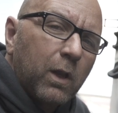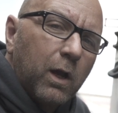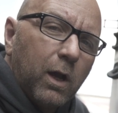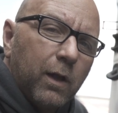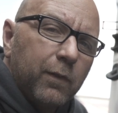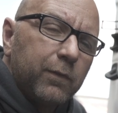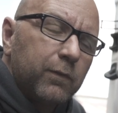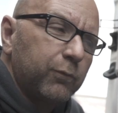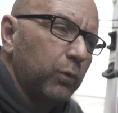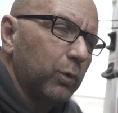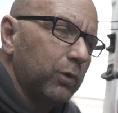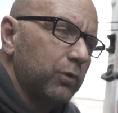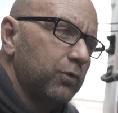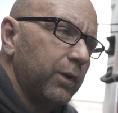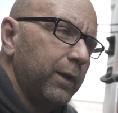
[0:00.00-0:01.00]
on the
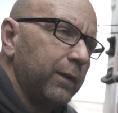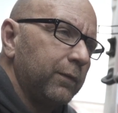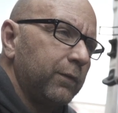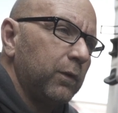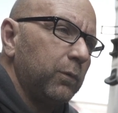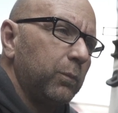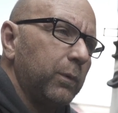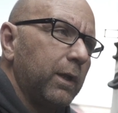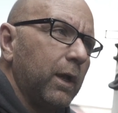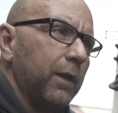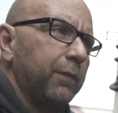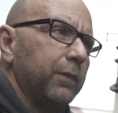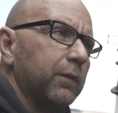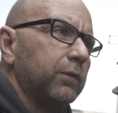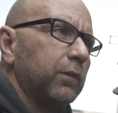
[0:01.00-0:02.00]
Ford Transit. We
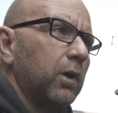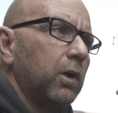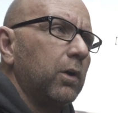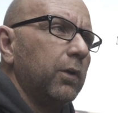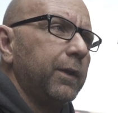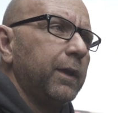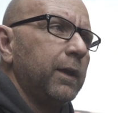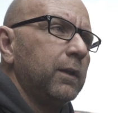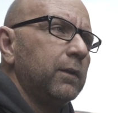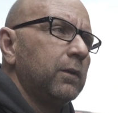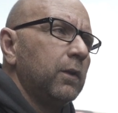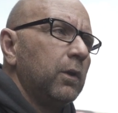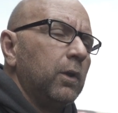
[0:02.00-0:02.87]
got this all in.